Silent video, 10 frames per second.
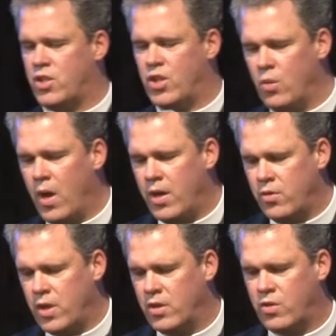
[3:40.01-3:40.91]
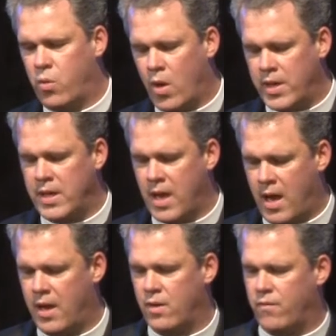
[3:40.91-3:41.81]

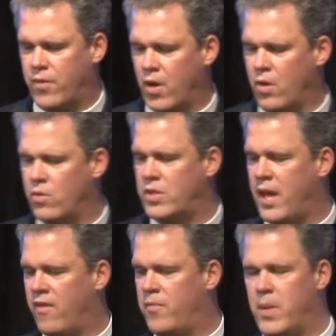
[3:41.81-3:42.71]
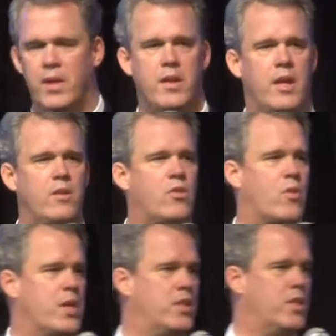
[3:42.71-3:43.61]
229 of those have been
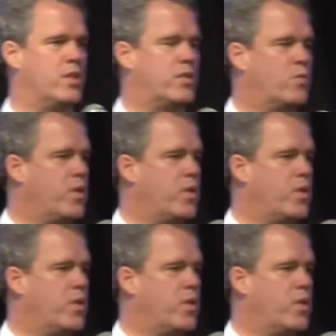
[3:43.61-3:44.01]
increases,